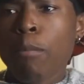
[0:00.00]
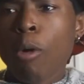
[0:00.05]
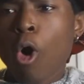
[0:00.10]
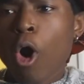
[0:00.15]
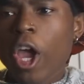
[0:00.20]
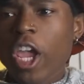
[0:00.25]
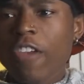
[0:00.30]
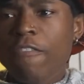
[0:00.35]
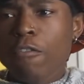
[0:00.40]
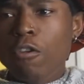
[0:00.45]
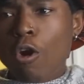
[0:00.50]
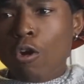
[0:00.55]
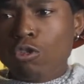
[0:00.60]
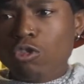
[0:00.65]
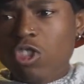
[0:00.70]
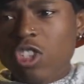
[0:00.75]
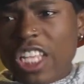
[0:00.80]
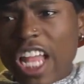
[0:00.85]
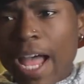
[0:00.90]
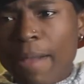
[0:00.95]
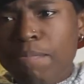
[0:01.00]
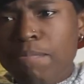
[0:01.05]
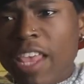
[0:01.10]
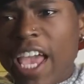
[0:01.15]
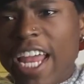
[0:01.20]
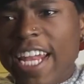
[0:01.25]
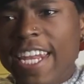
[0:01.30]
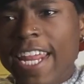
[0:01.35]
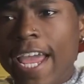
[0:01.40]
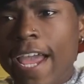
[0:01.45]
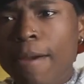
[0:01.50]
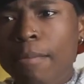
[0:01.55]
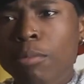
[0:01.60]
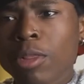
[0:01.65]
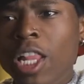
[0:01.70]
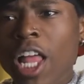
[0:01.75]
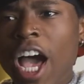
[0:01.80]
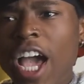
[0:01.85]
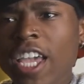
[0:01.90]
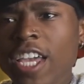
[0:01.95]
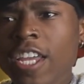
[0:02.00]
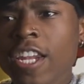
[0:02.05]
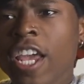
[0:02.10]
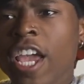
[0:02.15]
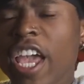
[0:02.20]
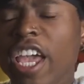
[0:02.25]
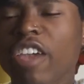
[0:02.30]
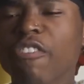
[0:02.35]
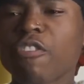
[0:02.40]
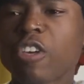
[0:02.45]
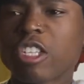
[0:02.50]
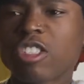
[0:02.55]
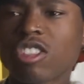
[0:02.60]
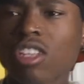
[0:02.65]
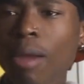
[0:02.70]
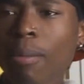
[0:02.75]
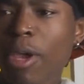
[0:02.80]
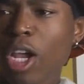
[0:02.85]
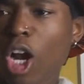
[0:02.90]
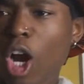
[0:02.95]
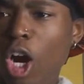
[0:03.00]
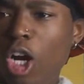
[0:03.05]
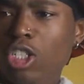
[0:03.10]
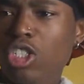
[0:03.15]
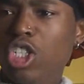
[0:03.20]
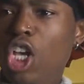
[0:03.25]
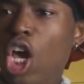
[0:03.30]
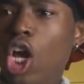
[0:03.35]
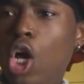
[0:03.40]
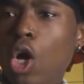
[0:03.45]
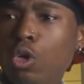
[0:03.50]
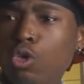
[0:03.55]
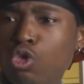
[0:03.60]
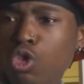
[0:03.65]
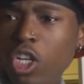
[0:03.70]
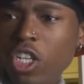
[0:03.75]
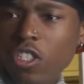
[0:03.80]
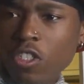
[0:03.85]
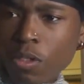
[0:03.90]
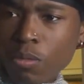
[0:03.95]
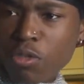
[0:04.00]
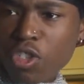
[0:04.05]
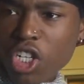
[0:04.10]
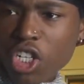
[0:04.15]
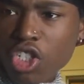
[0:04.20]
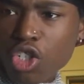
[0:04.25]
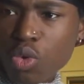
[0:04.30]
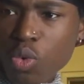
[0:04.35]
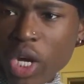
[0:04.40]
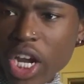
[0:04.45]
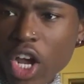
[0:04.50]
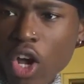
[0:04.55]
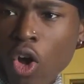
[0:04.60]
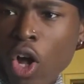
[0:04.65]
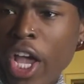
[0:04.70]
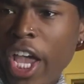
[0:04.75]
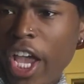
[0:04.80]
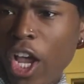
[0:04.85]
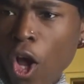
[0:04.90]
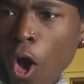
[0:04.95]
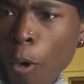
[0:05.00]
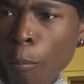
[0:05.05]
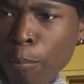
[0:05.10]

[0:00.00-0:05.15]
Boy, if you don't stop that damn lying, if your stomach hurts, go drink some ginger ale and go